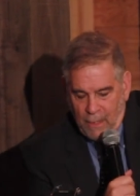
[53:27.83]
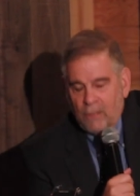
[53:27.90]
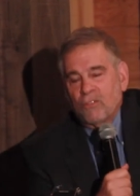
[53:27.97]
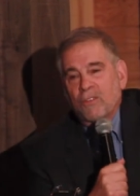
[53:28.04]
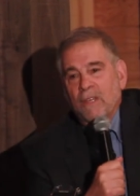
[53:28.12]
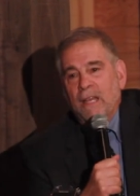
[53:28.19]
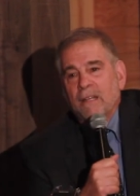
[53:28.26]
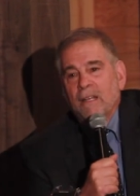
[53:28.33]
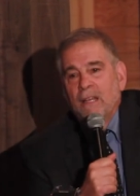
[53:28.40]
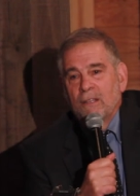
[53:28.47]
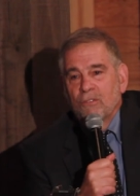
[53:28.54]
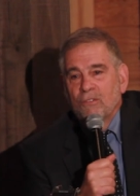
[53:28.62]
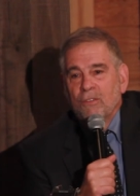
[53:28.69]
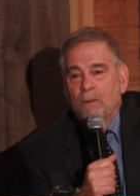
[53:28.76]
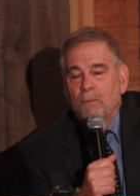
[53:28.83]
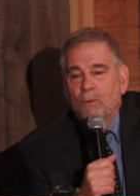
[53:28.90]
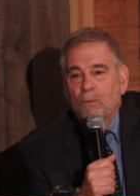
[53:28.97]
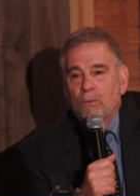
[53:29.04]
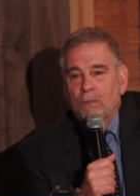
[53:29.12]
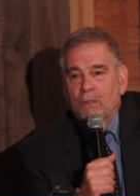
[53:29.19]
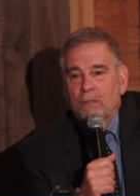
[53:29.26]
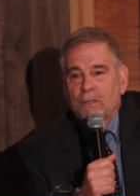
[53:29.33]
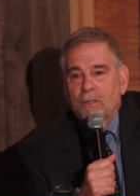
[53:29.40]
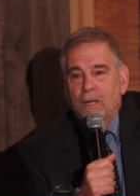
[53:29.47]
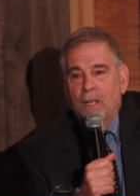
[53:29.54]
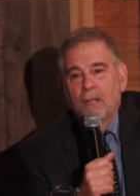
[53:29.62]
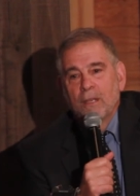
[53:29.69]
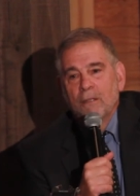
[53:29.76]
I sat last summer with a
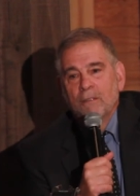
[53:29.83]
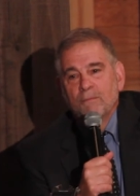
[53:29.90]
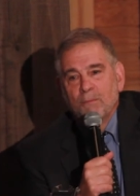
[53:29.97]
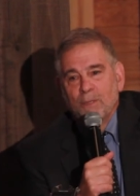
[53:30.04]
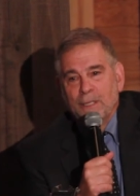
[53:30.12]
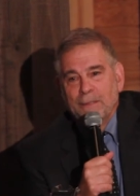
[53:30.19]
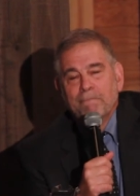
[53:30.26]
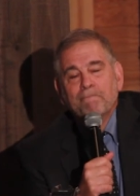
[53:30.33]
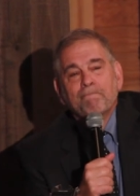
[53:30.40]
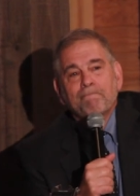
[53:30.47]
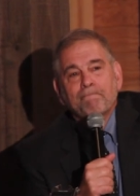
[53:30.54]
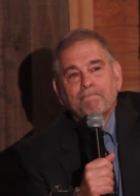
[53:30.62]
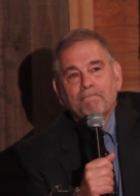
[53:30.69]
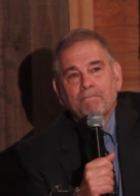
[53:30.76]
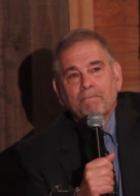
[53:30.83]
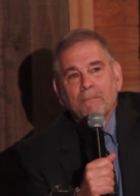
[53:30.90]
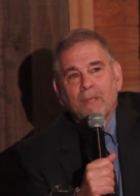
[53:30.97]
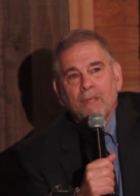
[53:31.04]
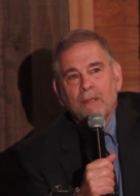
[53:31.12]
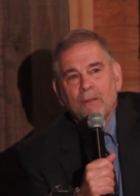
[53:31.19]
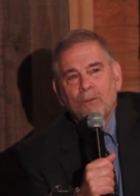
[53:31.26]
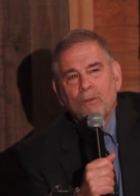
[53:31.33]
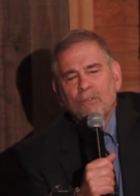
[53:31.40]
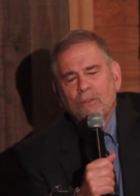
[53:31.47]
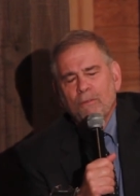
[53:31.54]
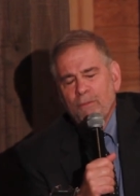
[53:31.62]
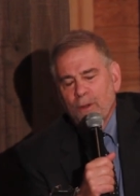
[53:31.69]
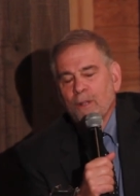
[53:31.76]
colleague of mine
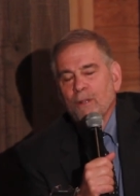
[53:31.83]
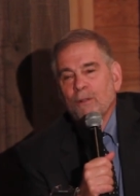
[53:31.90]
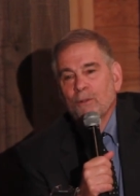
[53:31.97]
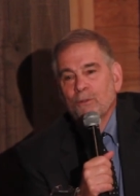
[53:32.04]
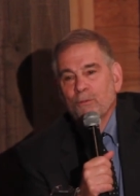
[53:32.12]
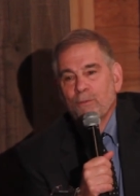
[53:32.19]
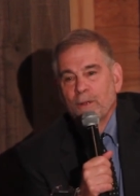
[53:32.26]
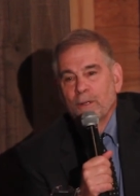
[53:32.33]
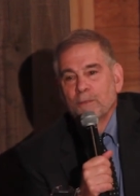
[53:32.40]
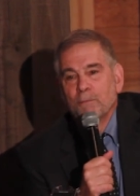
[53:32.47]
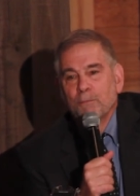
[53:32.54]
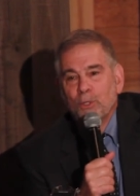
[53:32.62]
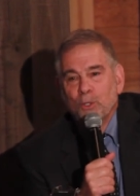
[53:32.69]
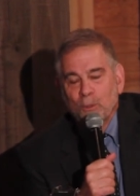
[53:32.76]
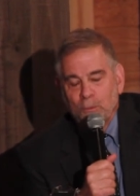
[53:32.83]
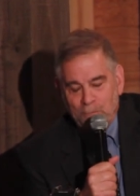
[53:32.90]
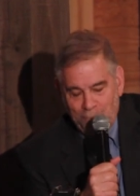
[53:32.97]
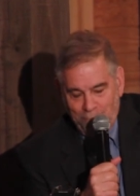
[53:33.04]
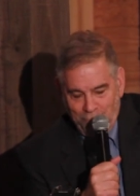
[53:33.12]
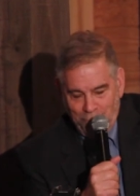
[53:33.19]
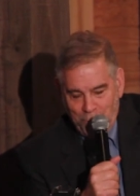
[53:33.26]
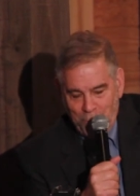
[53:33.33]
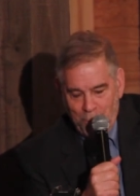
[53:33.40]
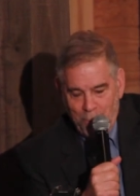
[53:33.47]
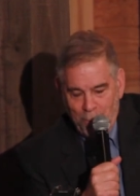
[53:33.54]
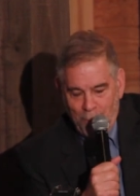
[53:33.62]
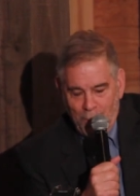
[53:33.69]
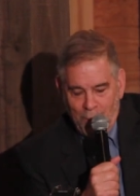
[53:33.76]
who's a very close friend of Paul.
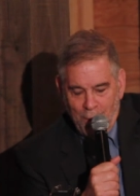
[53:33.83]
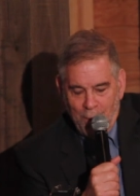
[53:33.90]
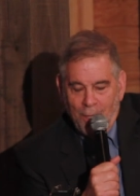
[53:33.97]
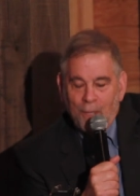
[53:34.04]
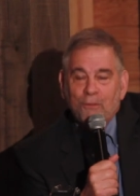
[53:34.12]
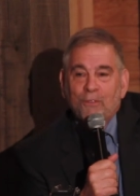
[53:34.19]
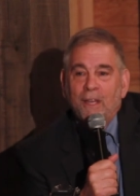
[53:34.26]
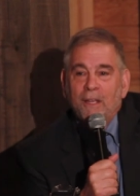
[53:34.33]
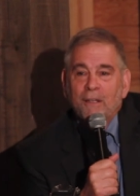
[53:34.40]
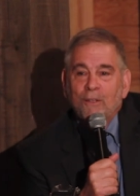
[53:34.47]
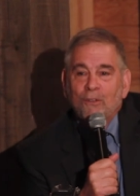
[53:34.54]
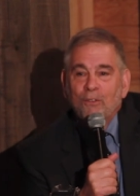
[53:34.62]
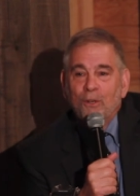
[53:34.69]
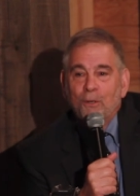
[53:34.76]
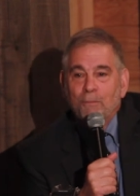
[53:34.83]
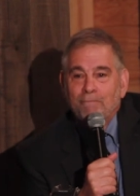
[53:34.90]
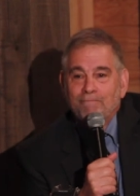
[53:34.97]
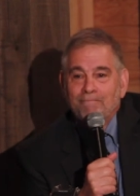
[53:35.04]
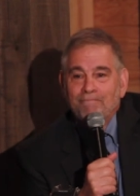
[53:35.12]
I sat in his home.